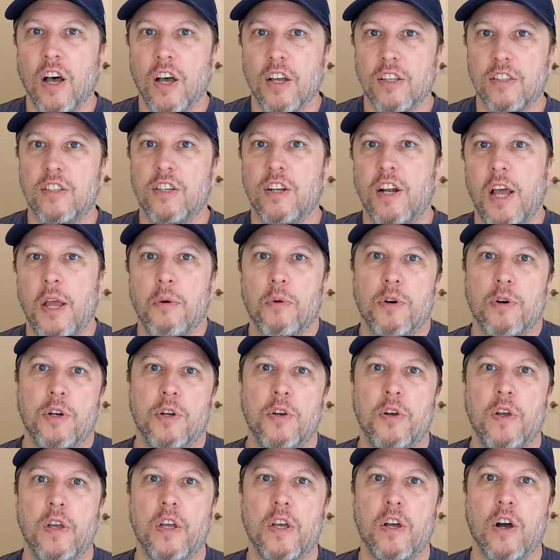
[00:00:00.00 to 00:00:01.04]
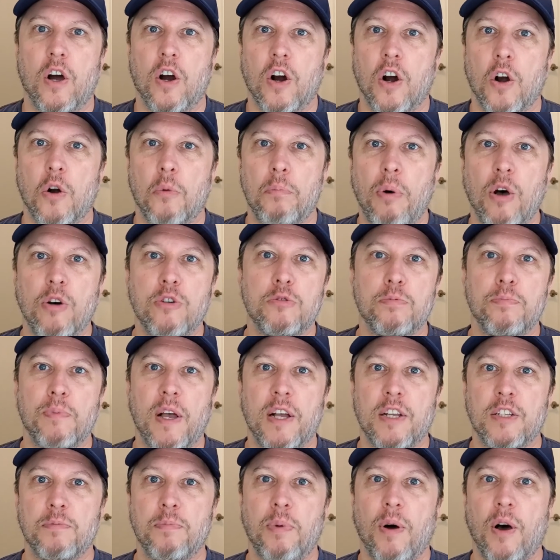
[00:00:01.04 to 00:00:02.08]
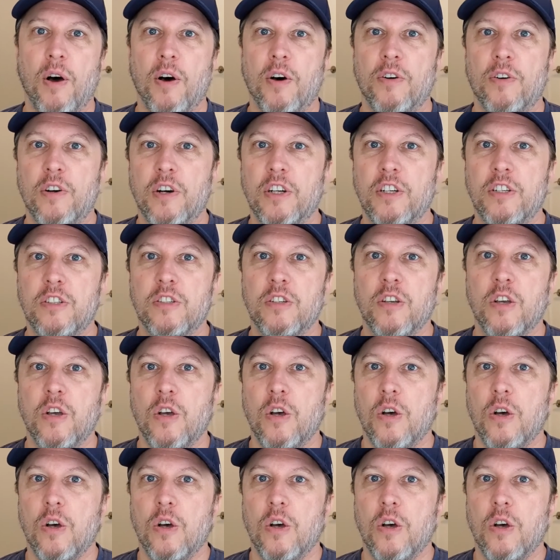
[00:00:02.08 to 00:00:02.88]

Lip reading: Today we're doing our post-match ponderings,